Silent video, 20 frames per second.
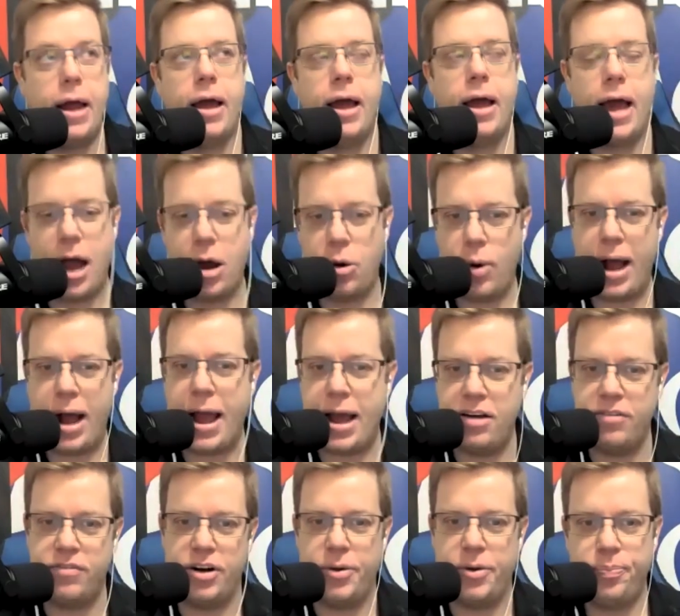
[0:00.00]

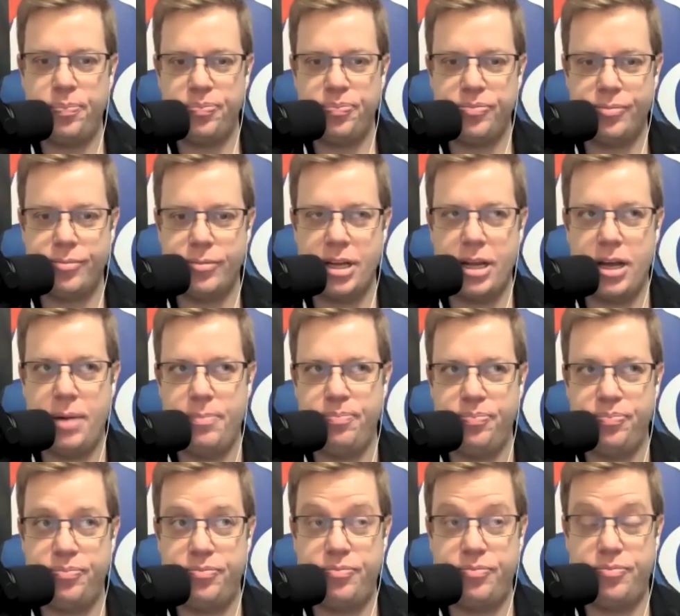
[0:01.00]
However,
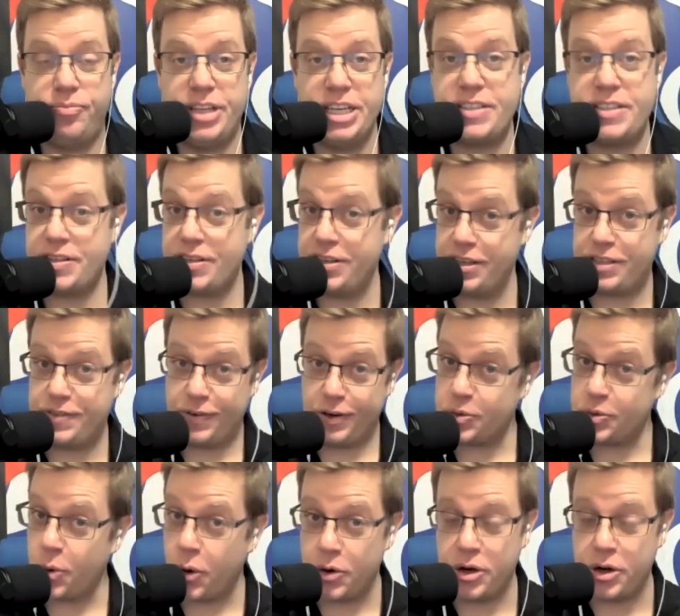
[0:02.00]
this isn't his
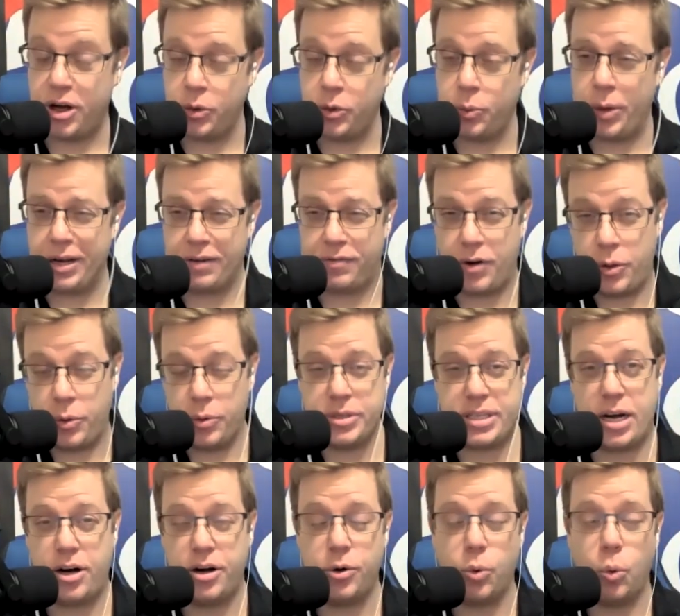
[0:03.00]
first rodeo on the wing. For those
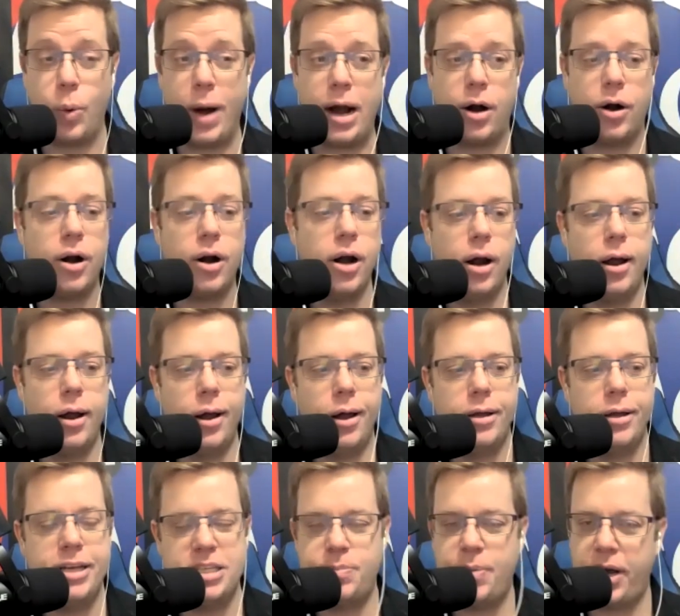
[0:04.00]
that aren't aware,
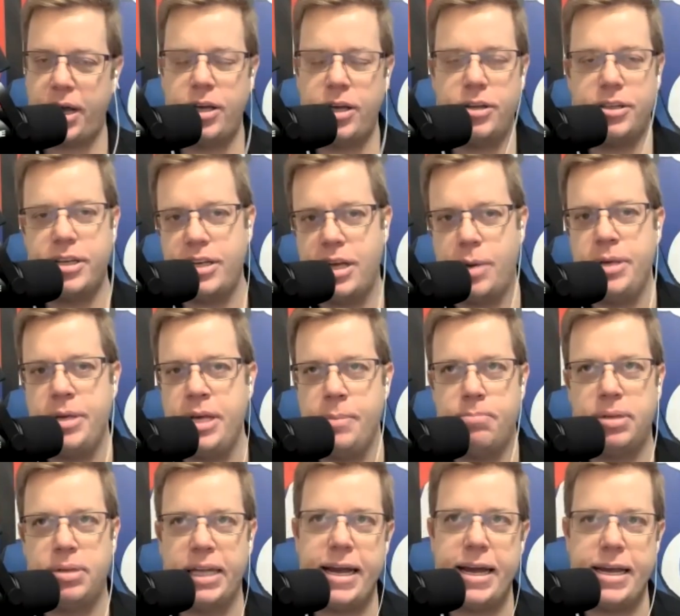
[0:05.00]
Jesperi Kotkaniemi
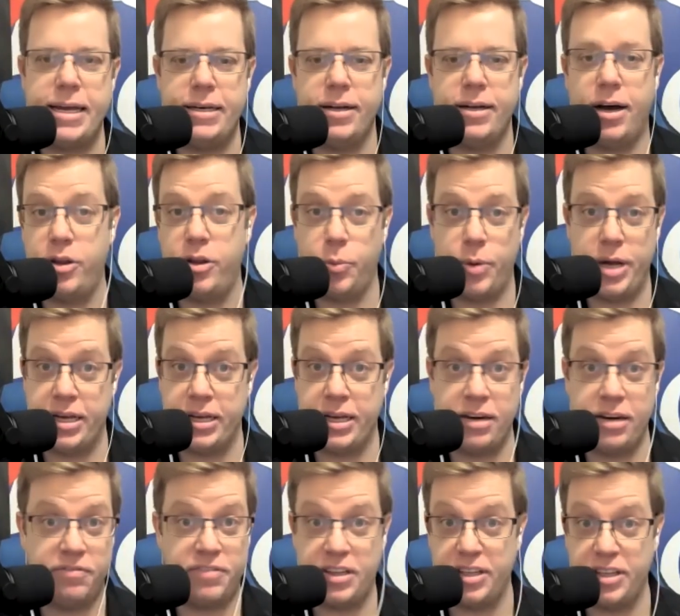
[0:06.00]
played on the wing
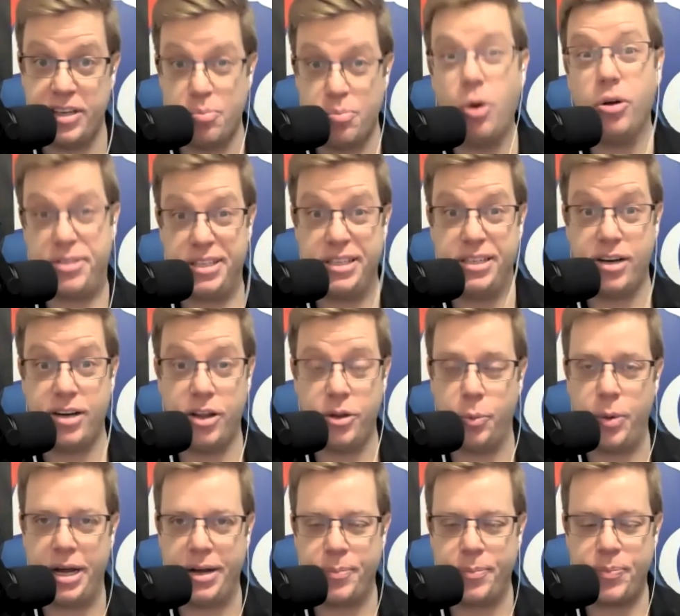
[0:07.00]
in Finland, mostly on the
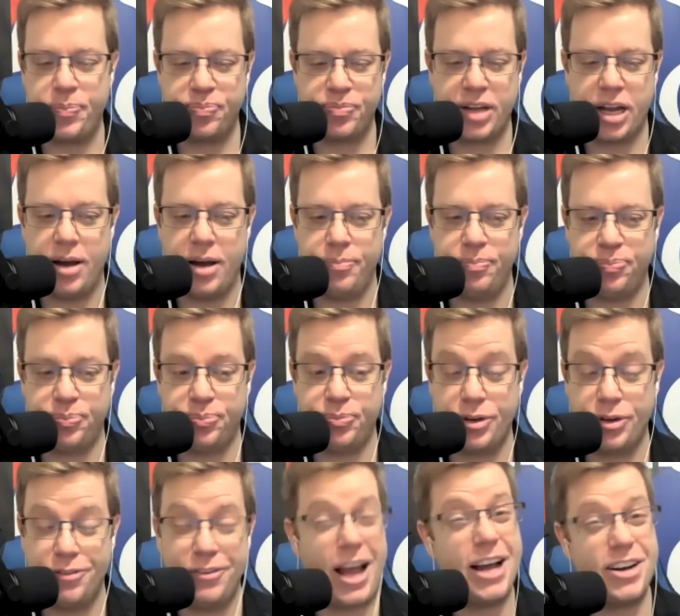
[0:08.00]
wing.
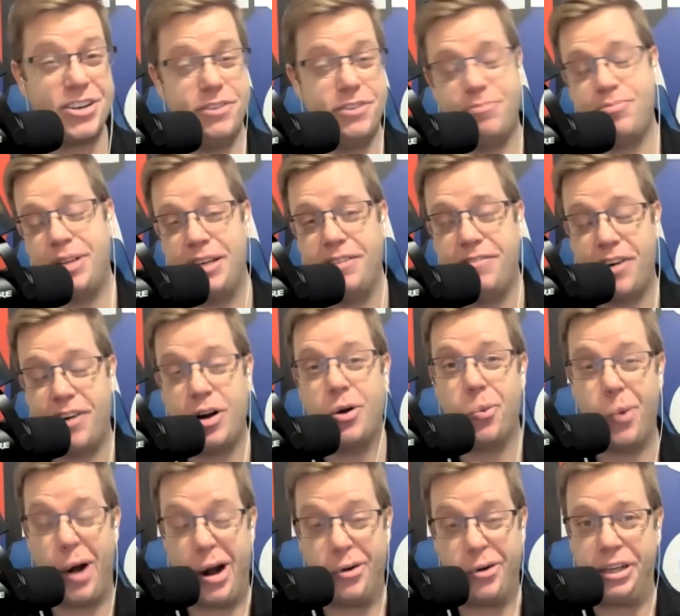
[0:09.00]
Actually played very
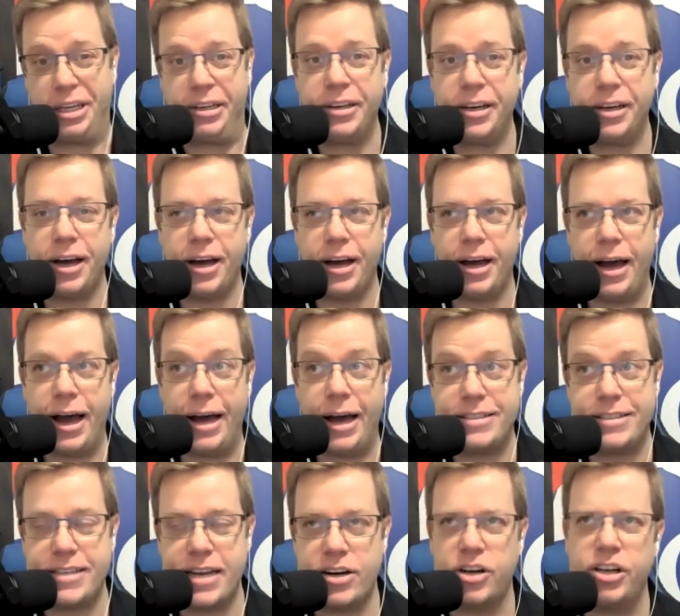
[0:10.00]
rarely at
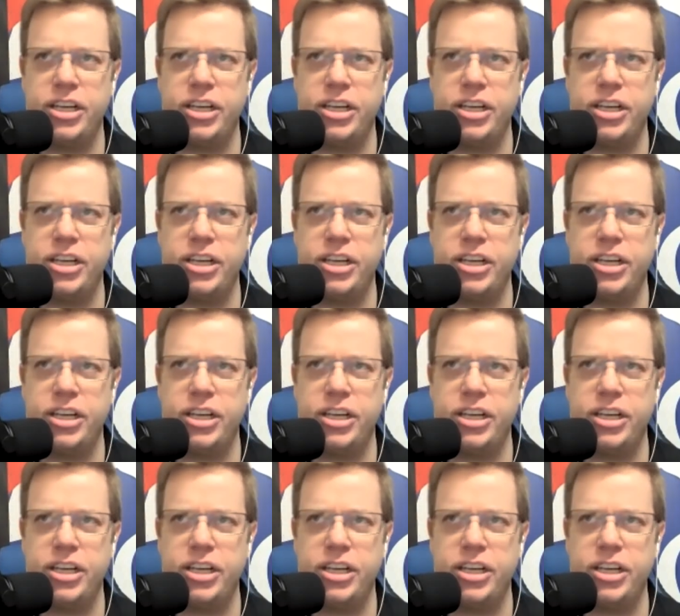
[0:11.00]
center.